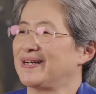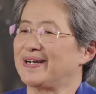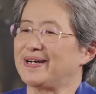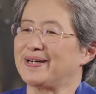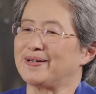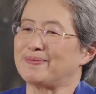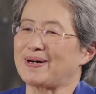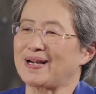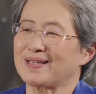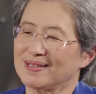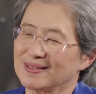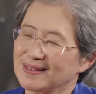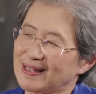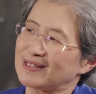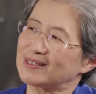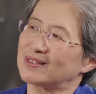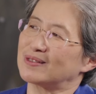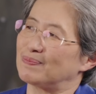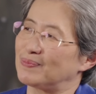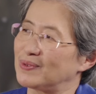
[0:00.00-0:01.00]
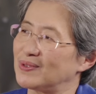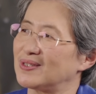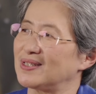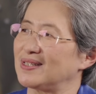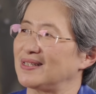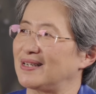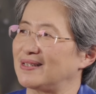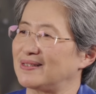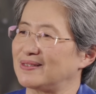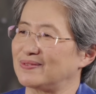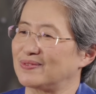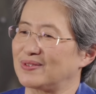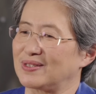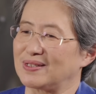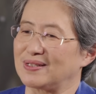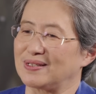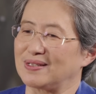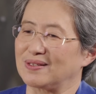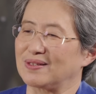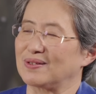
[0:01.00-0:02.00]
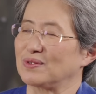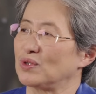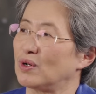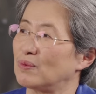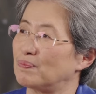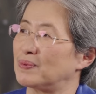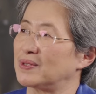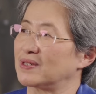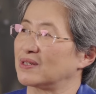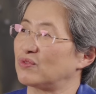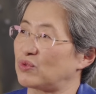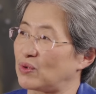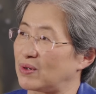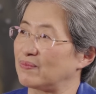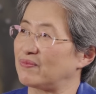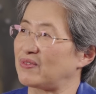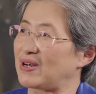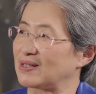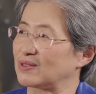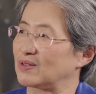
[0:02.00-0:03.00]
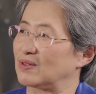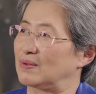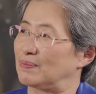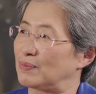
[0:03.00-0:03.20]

I think that's the beauty of the notebook form factor,